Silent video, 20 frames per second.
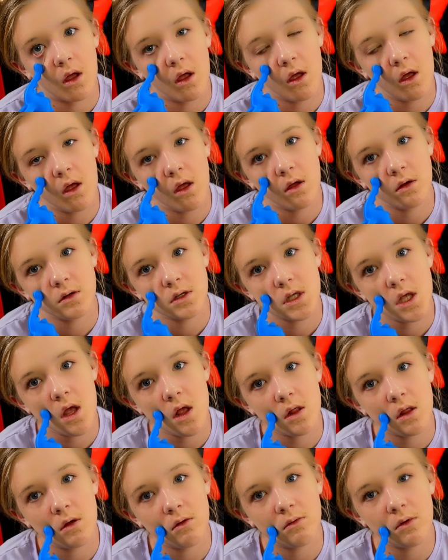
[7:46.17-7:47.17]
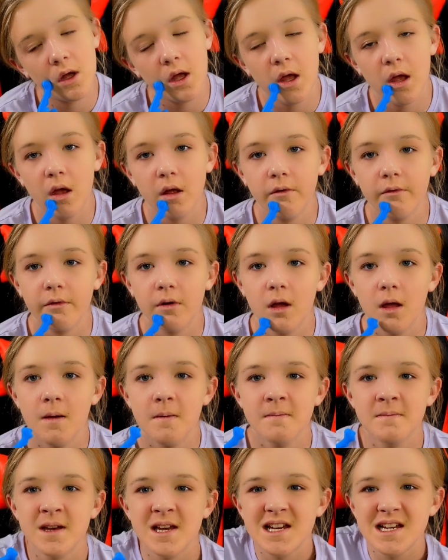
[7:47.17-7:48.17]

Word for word: Always on the road from